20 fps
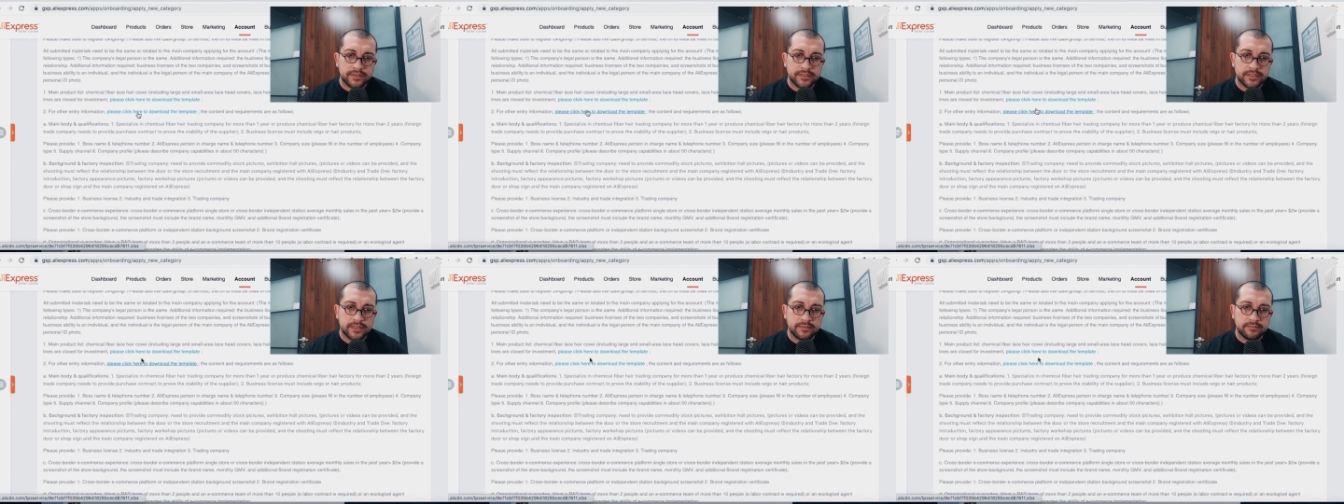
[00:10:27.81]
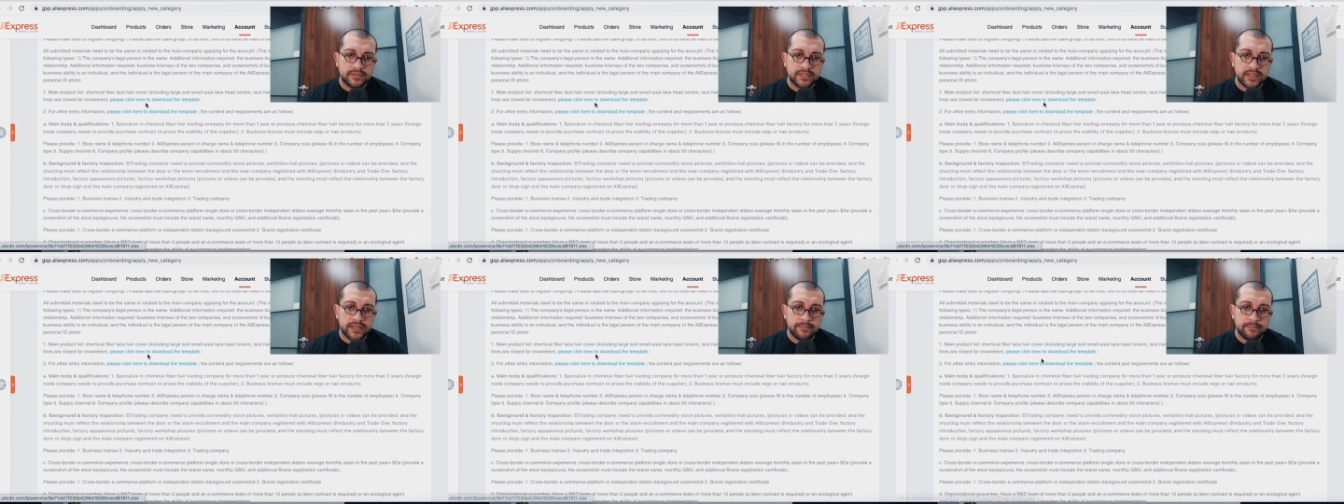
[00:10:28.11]

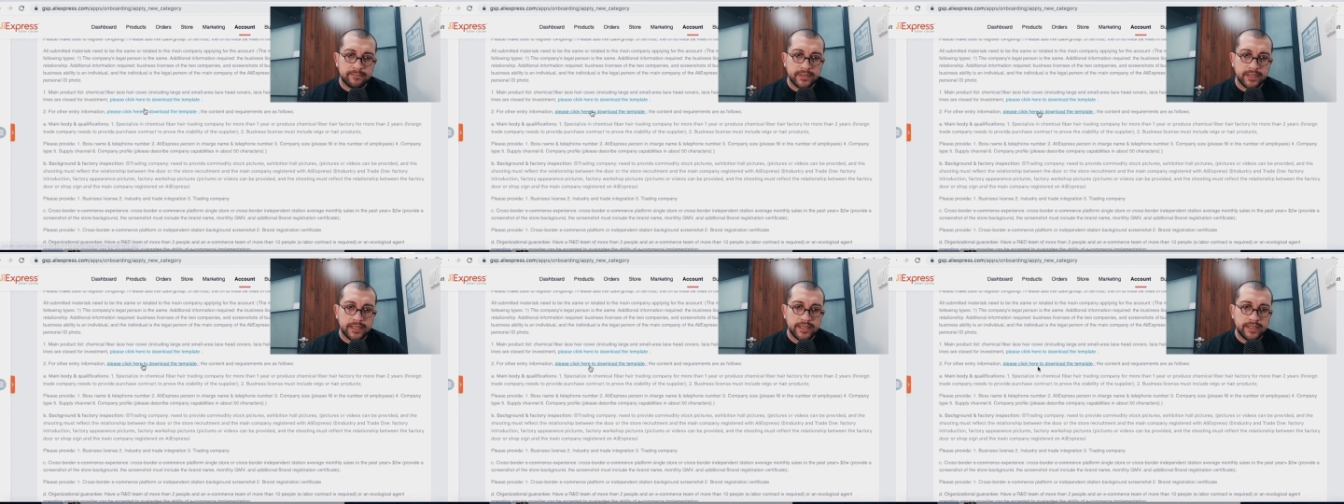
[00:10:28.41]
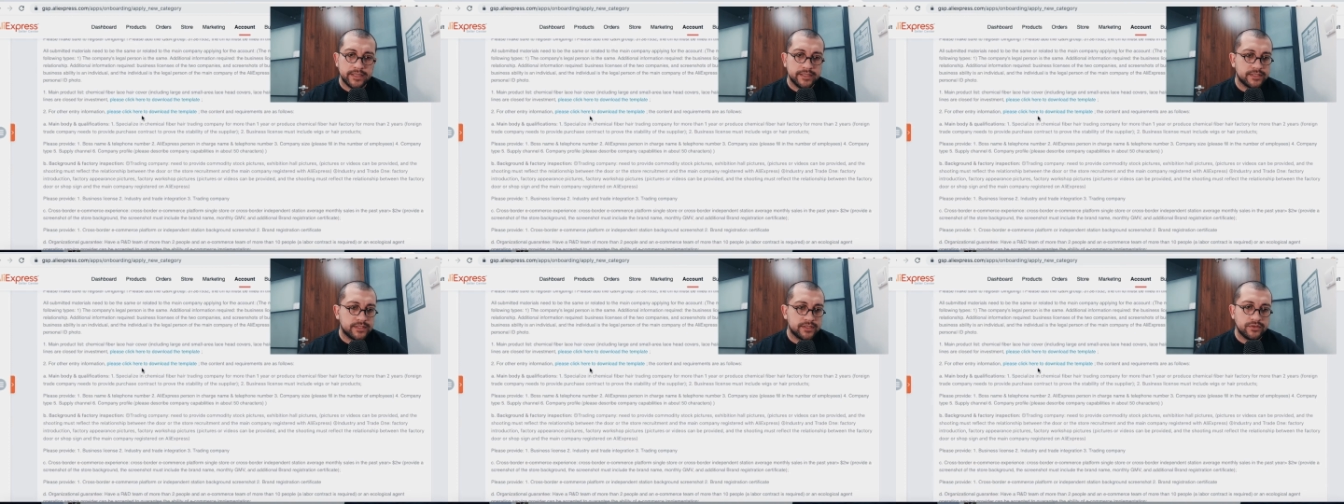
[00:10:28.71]
some
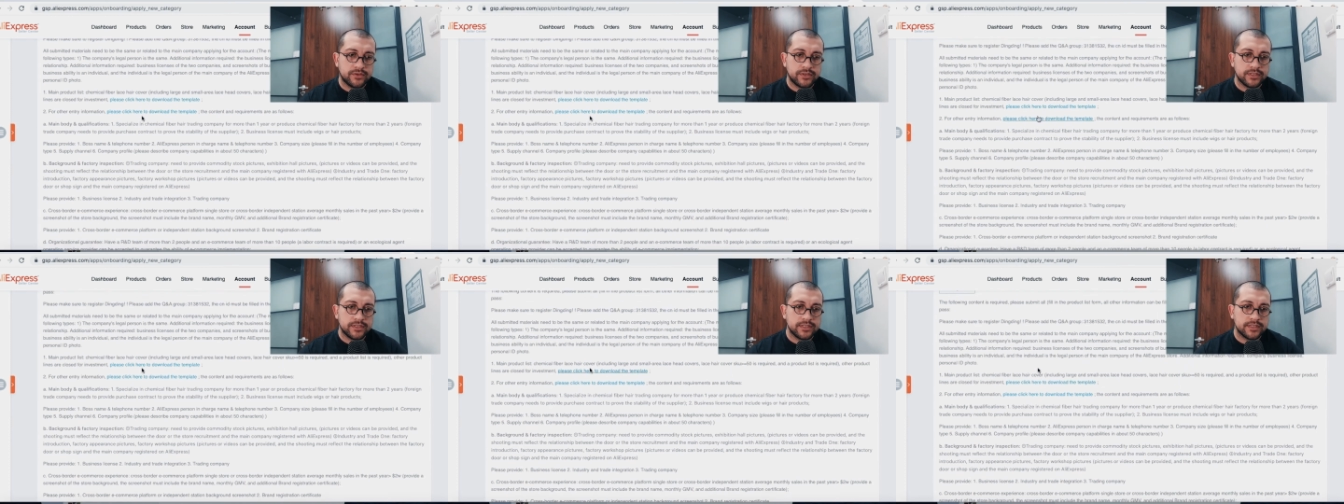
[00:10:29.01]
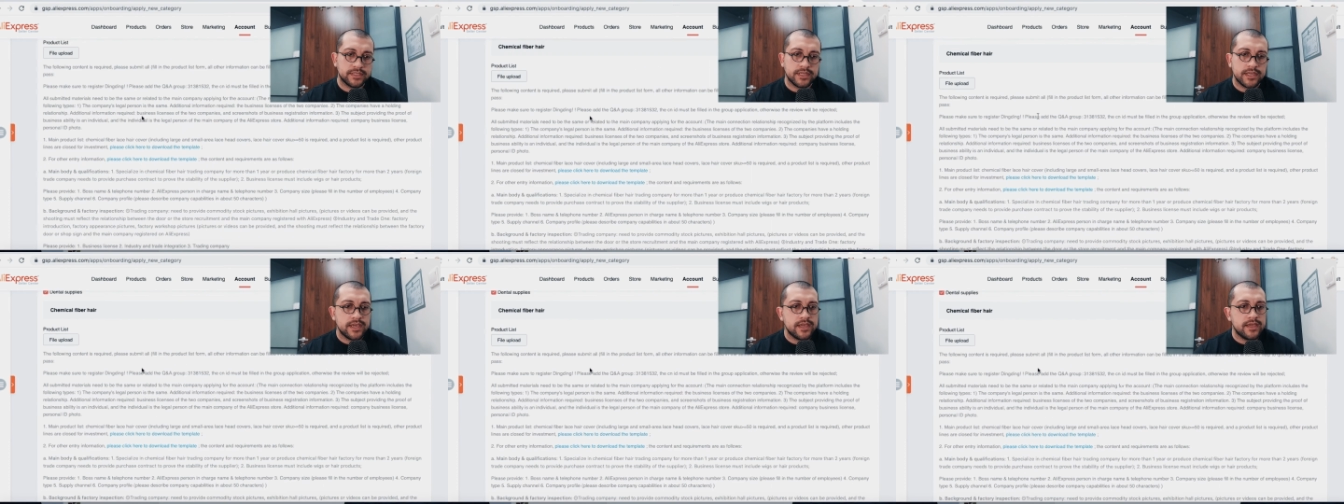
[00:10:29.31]
templates you can
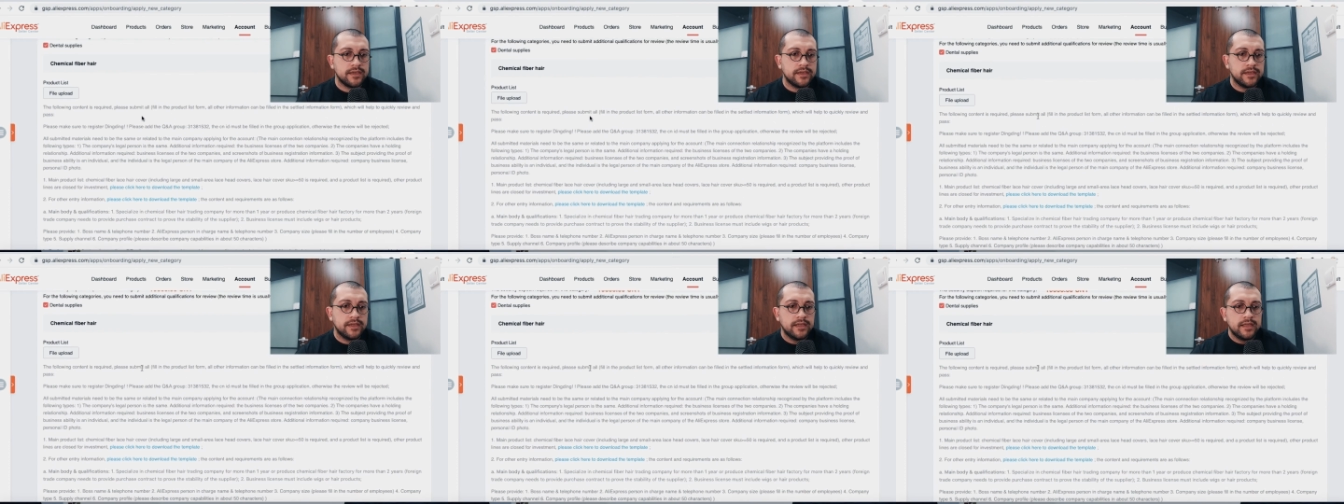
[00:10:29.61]
see,